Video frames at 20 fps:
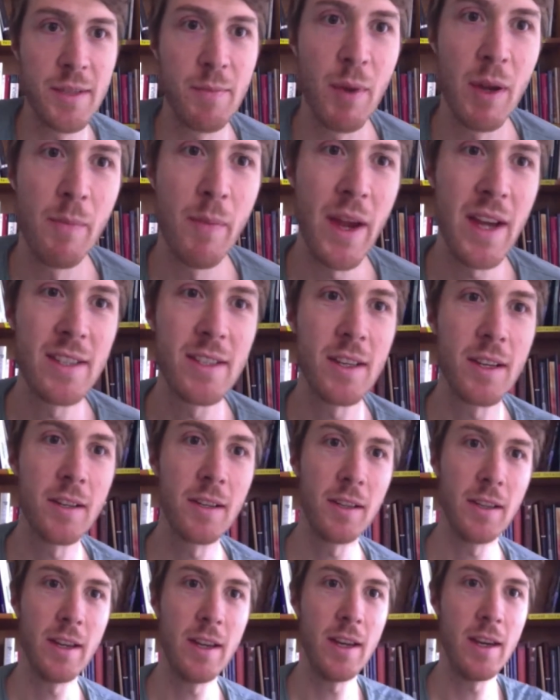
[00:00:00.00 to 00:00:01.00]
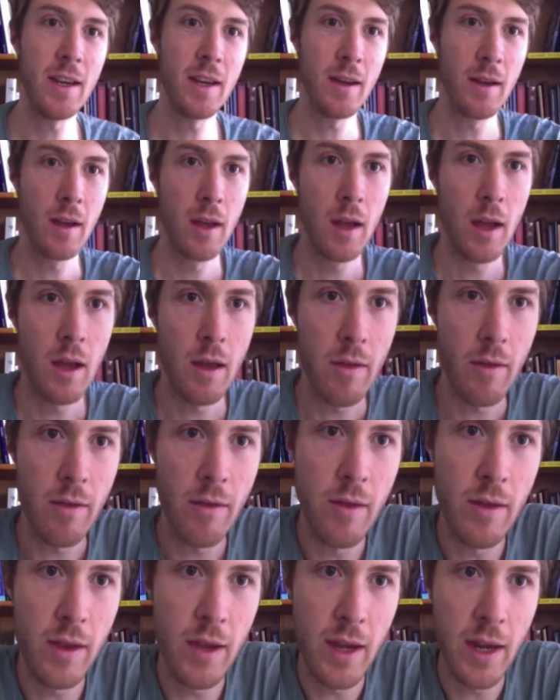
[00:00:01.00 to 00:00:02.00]
But basically,
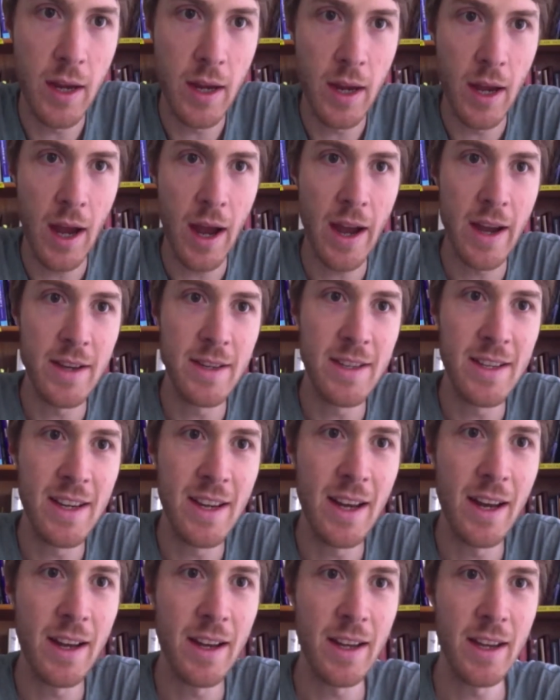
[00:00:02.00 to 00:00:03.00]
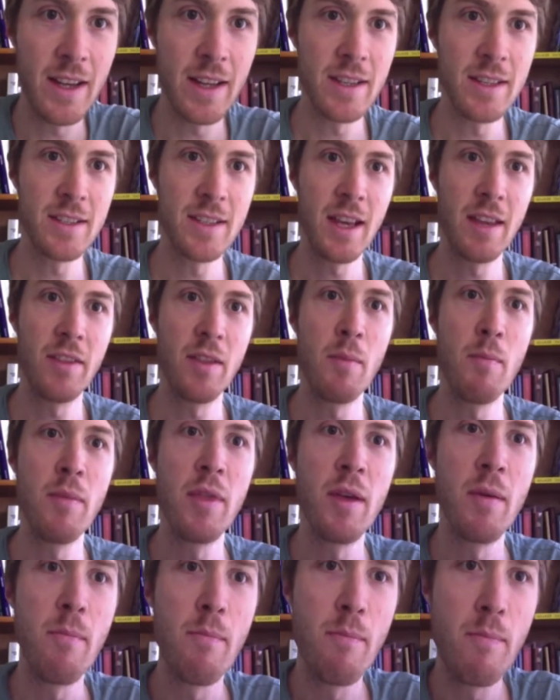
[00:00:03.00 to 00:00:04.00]
the idea is that
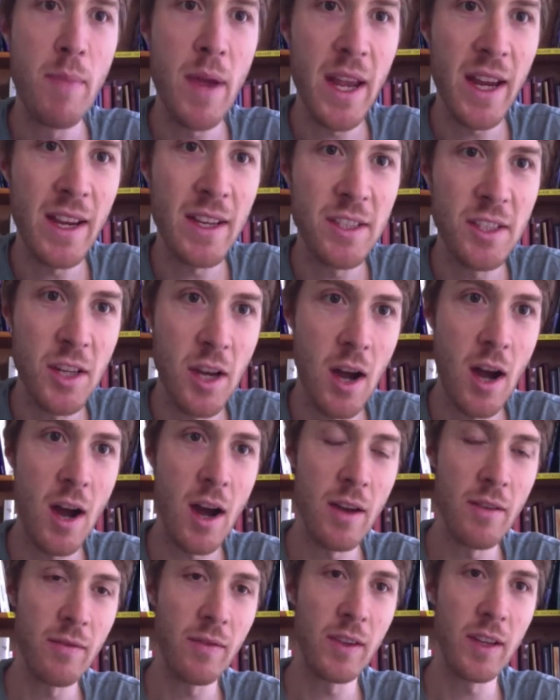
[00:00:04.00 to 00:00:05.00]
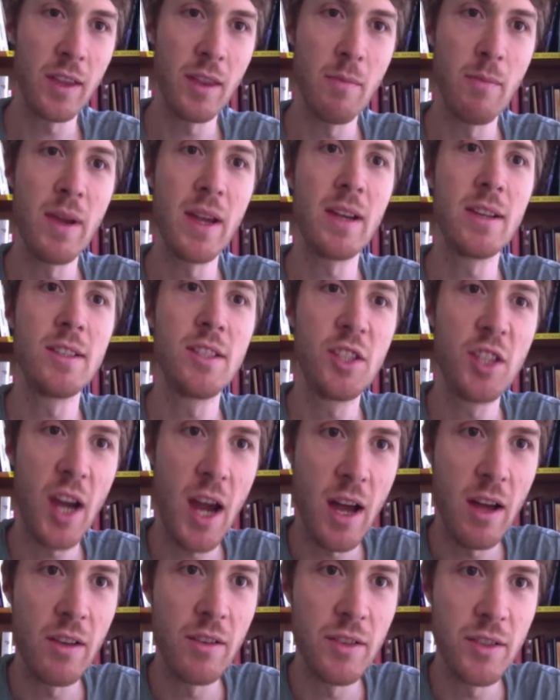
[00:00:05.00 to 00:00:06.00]
the biggest conflict, the biggest
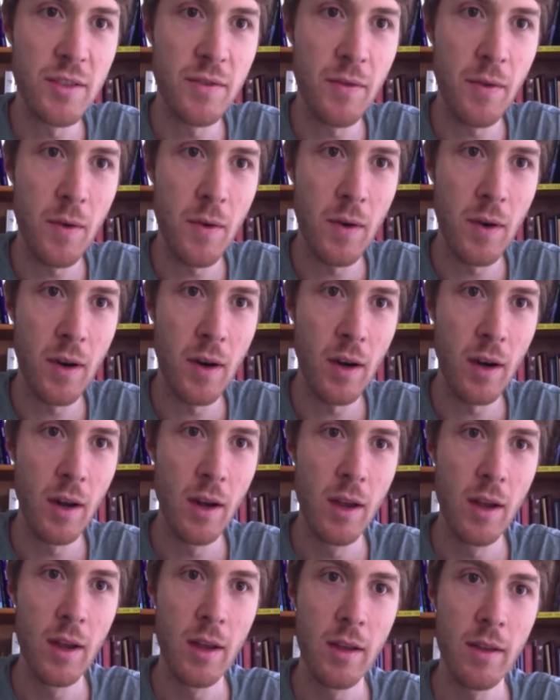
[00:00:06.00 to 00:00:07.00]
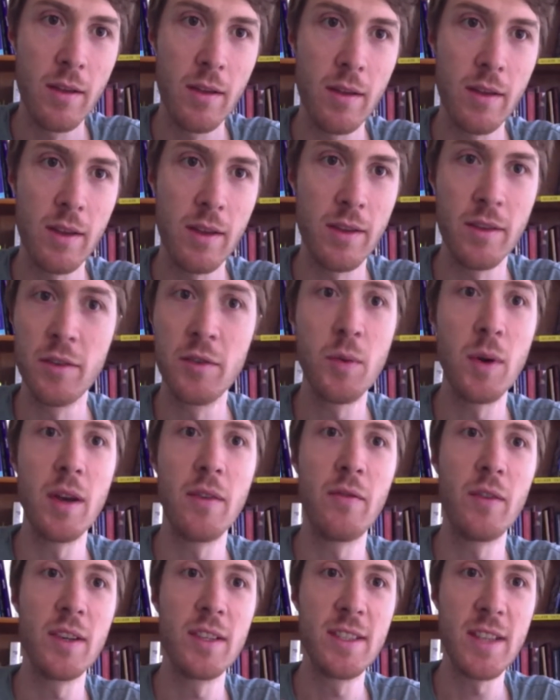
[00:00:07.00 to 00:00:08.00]
challenge for the
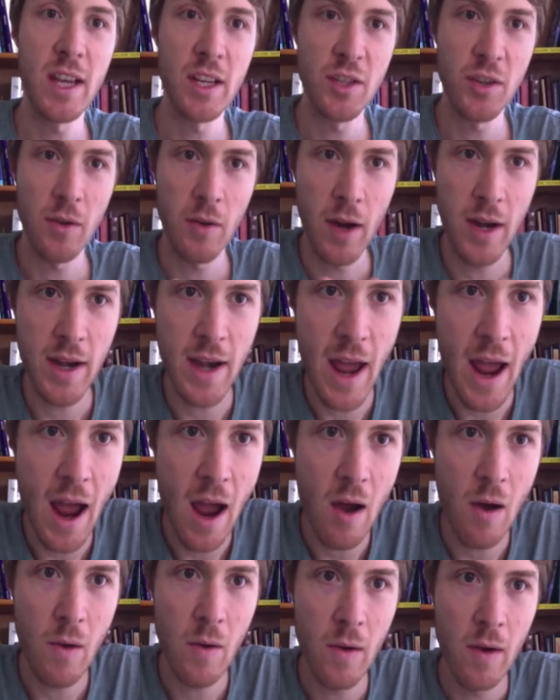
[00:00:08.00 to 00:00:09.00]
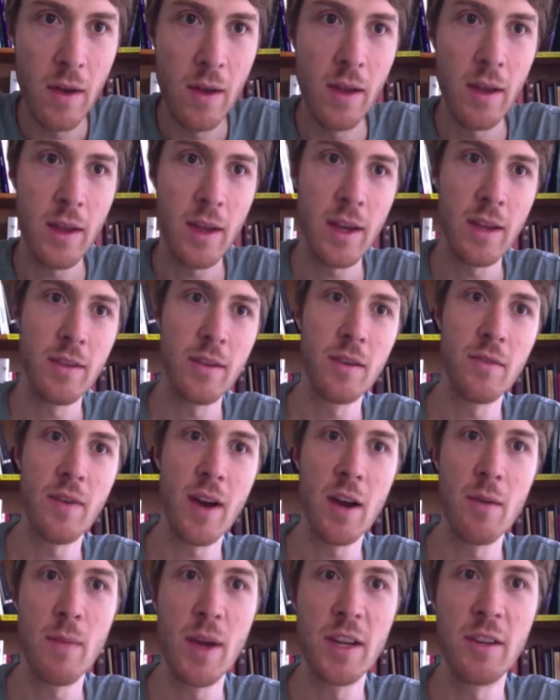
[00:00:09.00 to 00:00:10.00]
21st century right now in the
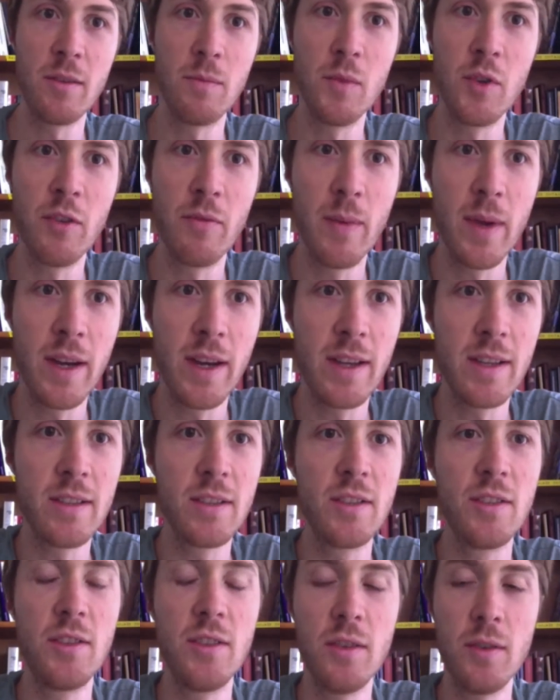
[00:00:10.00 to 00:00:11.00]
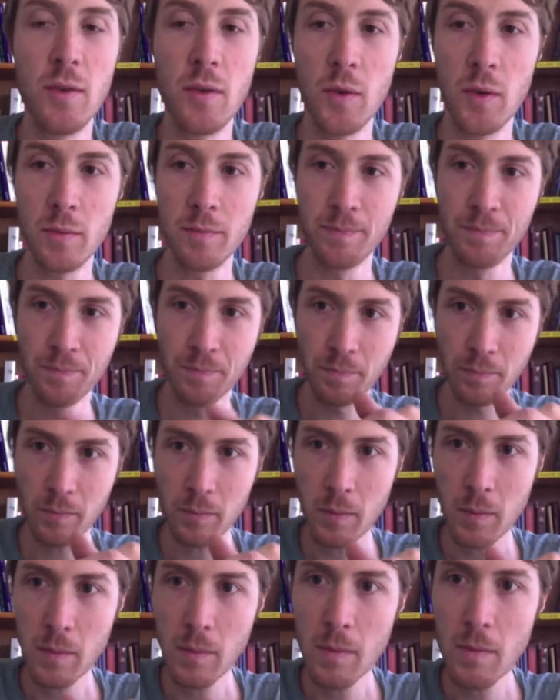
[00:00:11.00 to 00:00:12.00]
environmental movement is to
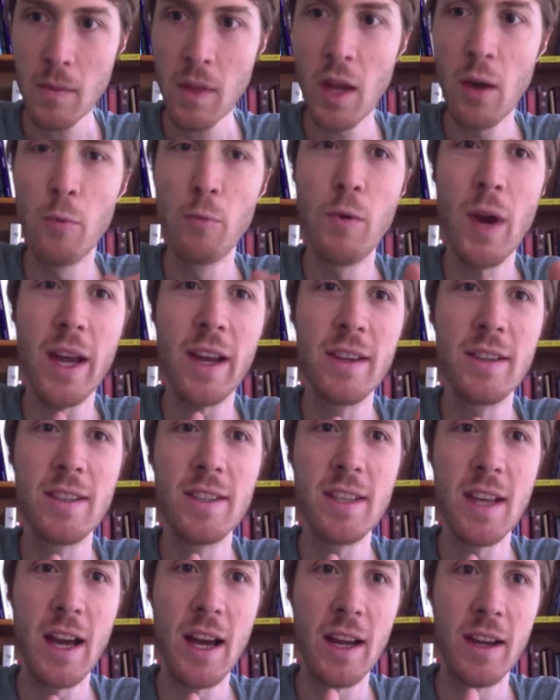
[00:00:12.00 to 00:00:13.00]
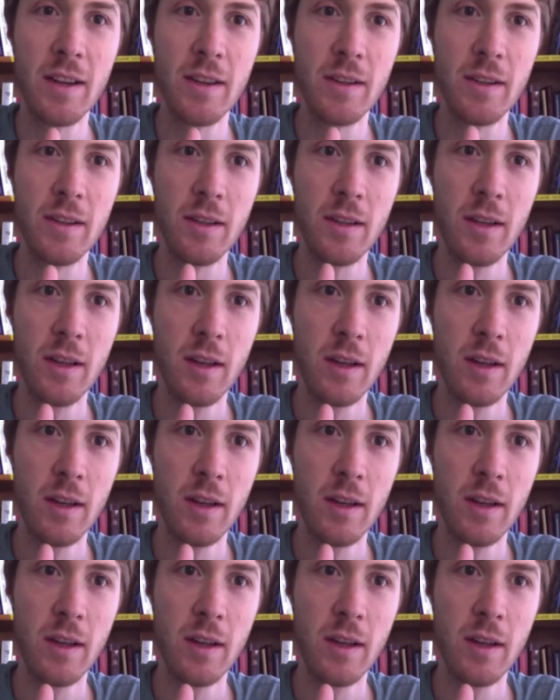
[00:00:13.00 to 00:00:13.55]
reconcile